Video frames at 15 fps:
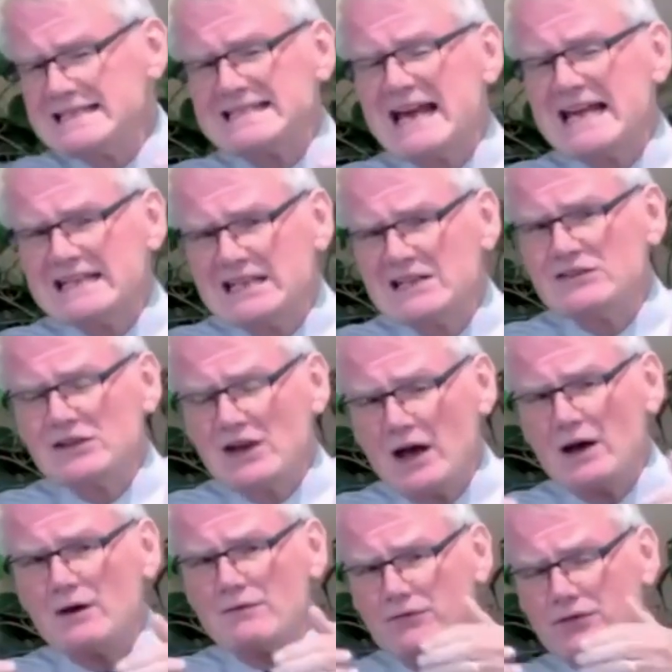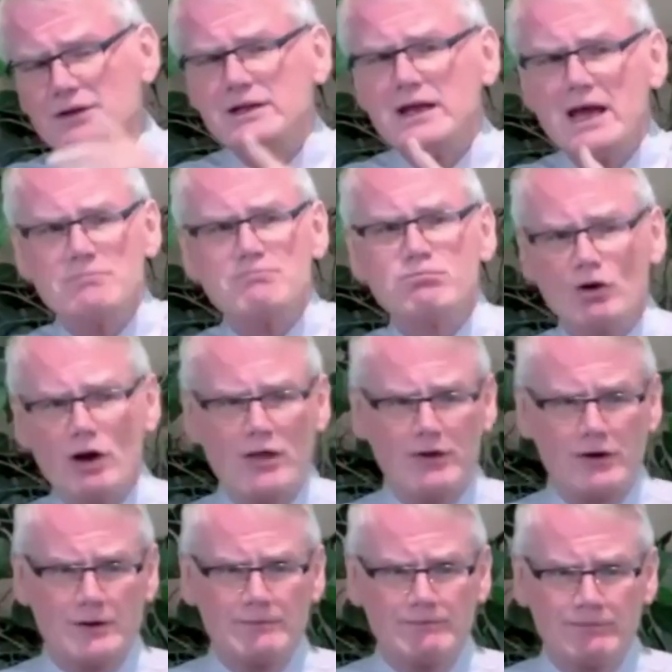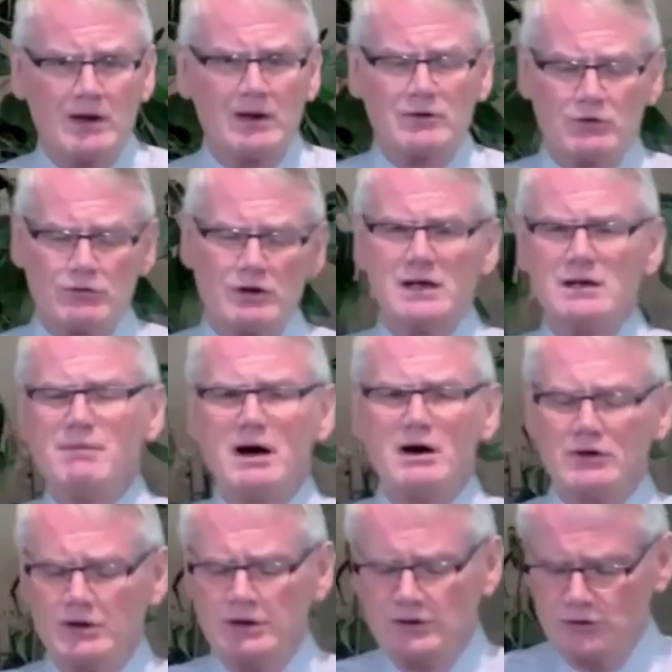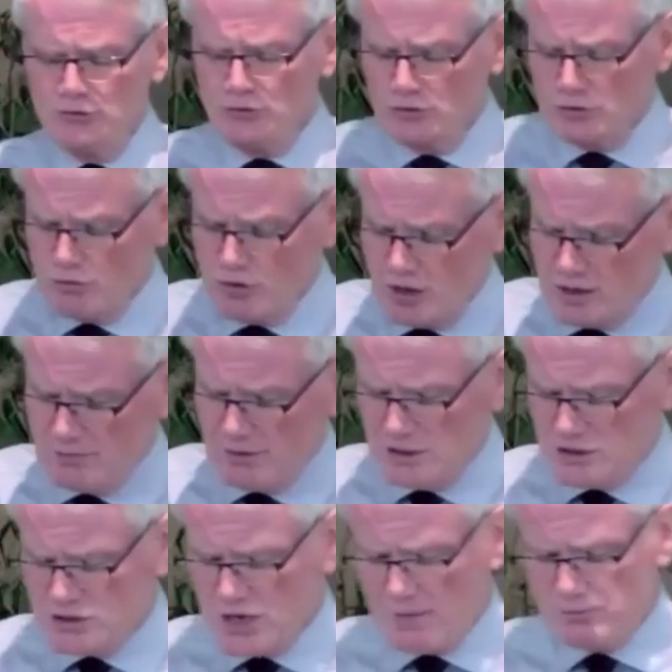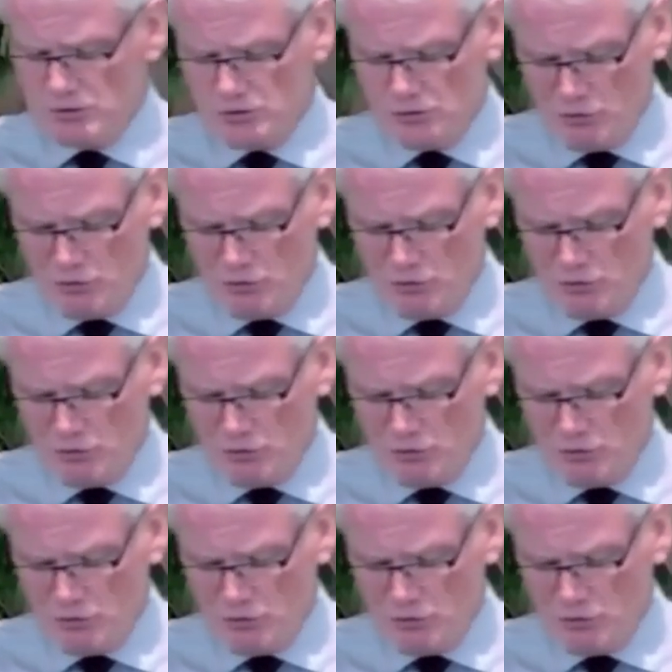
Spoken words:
descendants of the dead brother. Read about it in Deuteronomy chapter